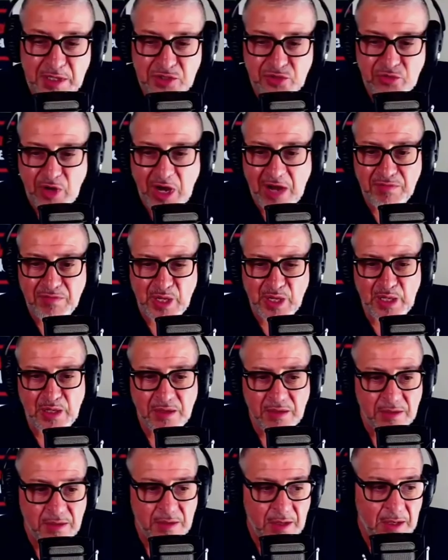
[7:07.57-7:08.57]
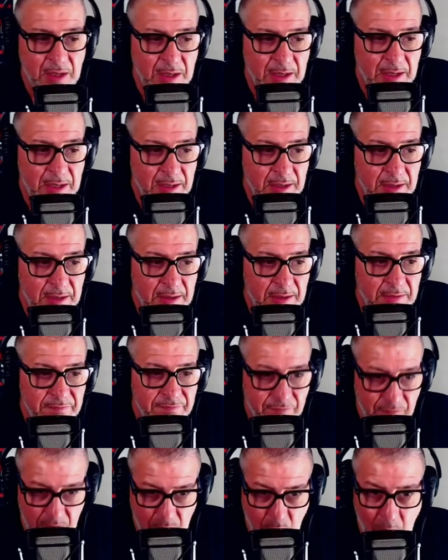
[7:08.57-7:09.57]
traveling
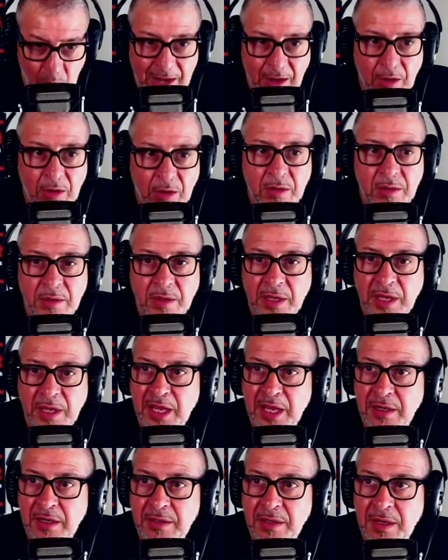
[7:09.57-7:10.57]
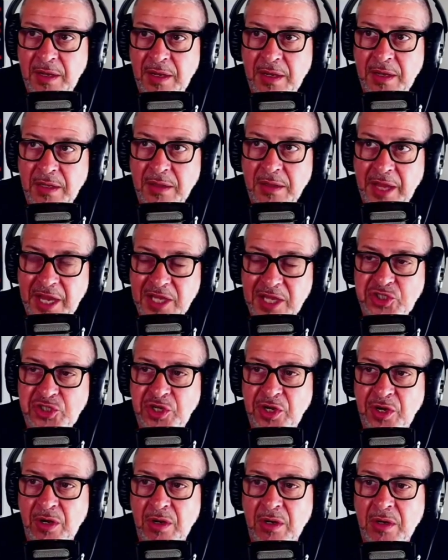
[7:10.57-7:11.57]
for a while, and last
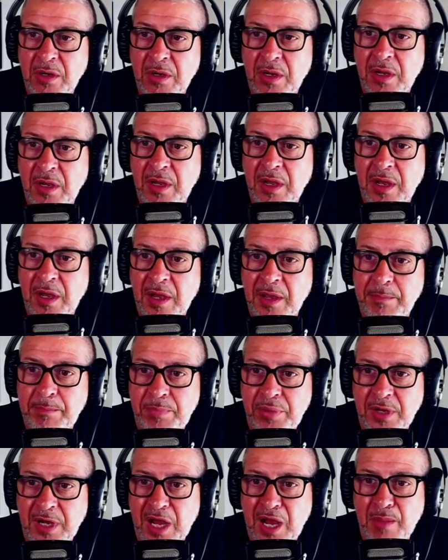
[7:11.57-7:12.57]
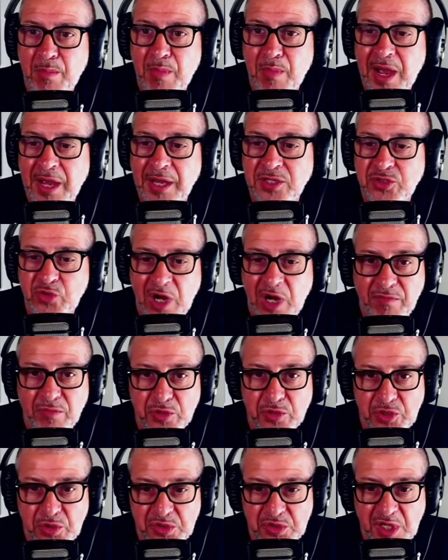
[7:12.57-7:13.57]
year I put on my travel
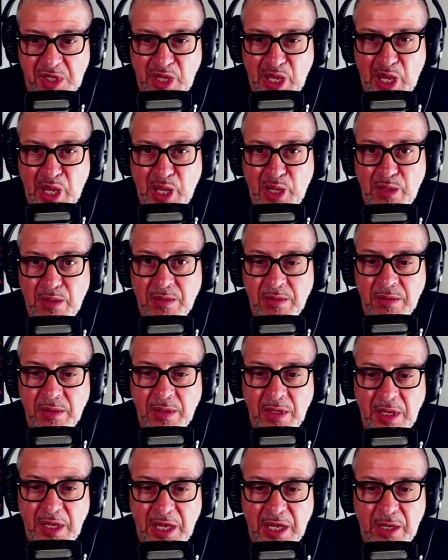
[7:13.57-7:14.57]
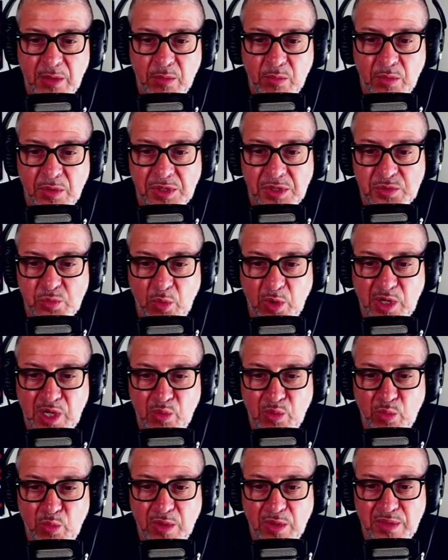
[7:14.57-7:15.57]
shoes again and was
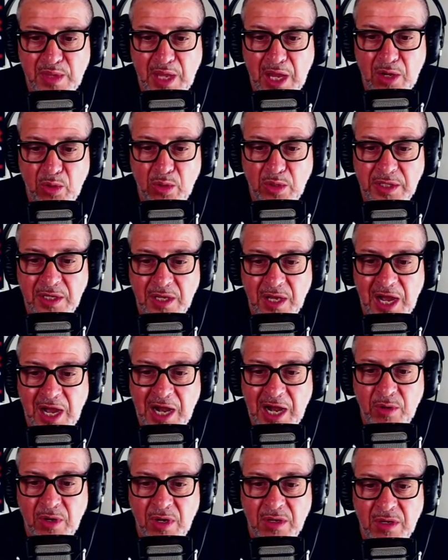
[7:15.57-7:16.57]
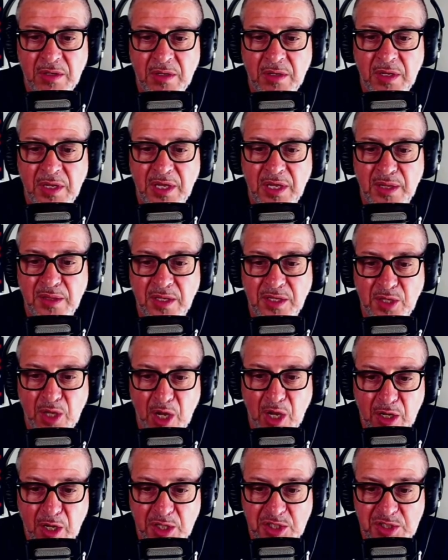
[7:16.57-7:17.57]
working with not only Ira and the
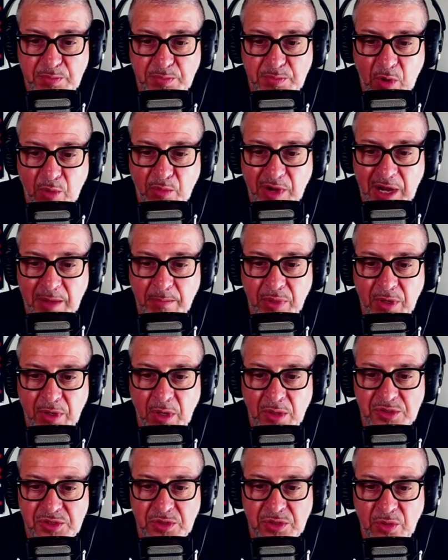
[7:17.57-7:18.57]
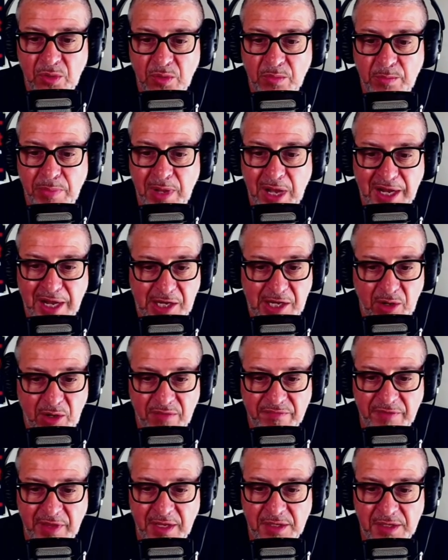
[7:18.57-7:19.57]
Young Guns program, but also Bonnier
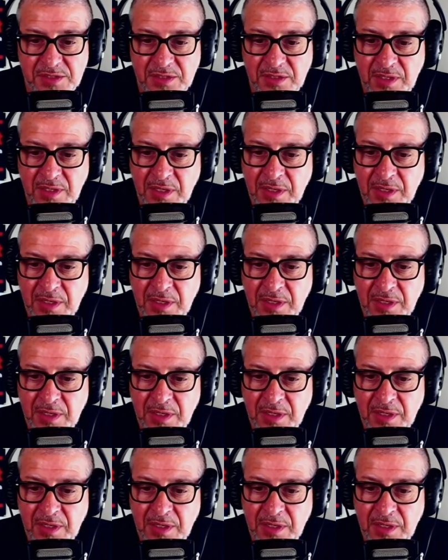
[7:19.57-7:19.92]
Events.